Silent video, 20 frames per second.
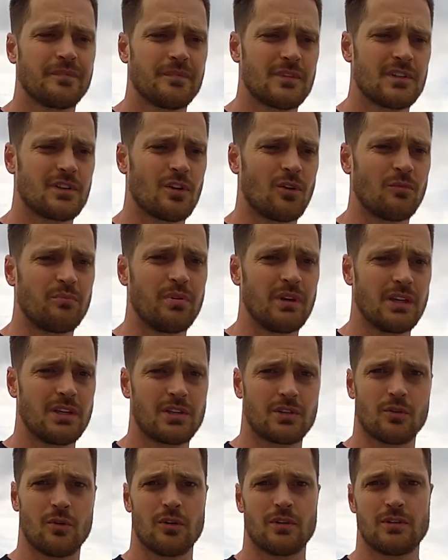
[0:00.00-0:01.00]
So be
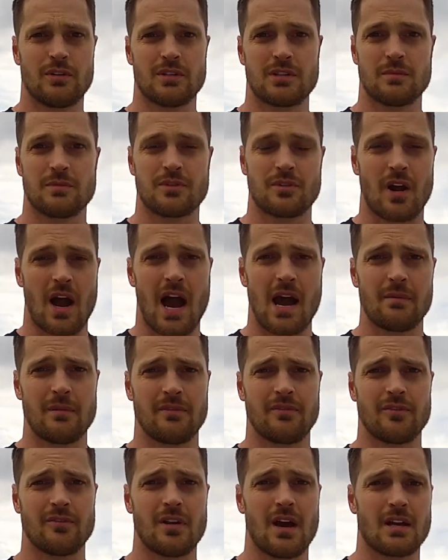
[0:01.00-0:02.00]
sure to subscribe
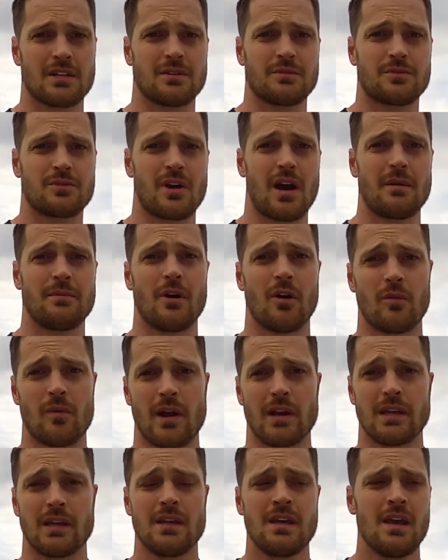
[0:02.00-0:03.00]
if you're not subscribed
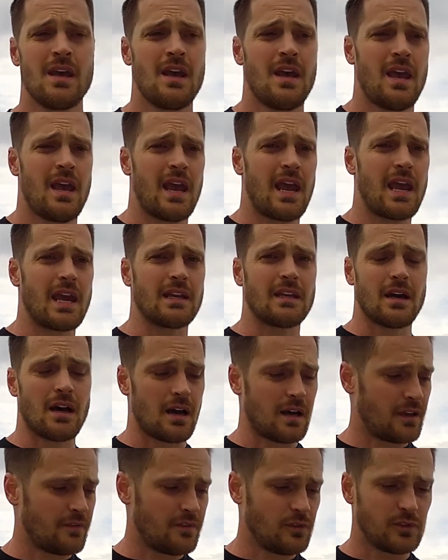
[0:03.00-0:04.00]
already. And
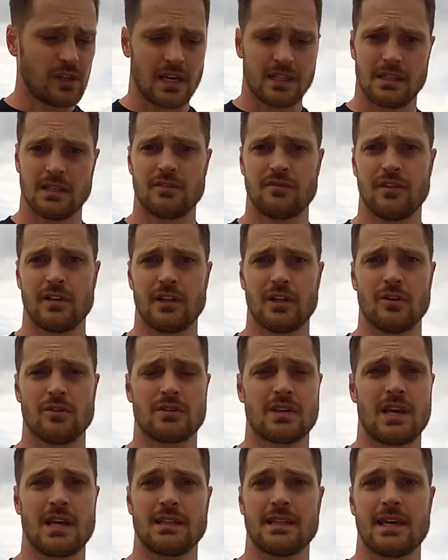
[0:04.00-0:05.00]
if you like these
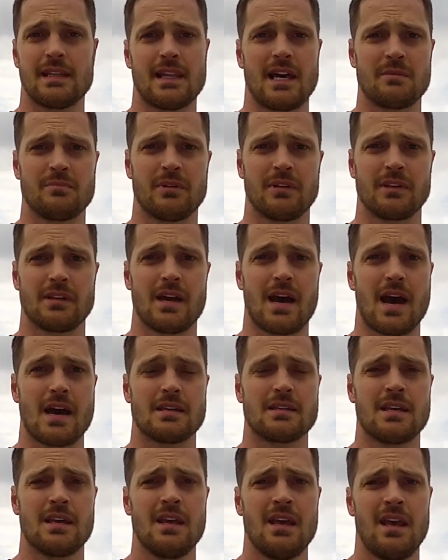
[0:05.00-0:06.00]
videos, hit that like button,
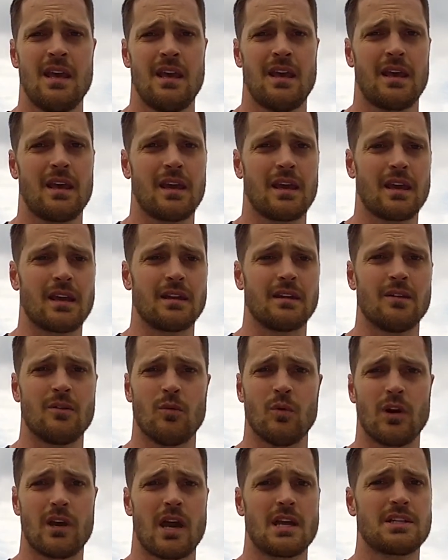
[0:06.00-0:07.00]
guys, and
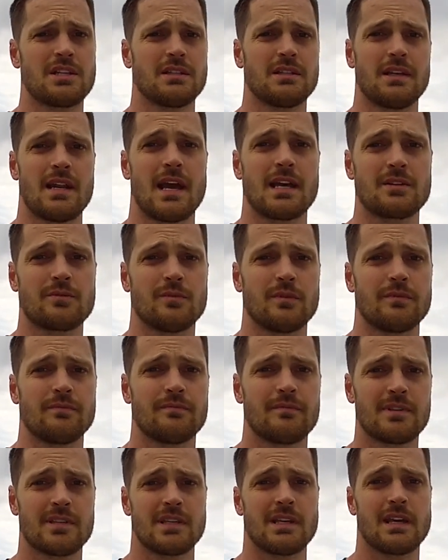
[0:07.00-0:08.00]
we'll catch you in the next one.
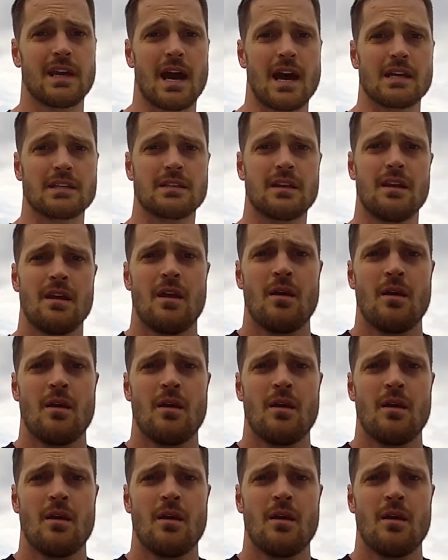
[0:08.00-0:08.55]
See you guys.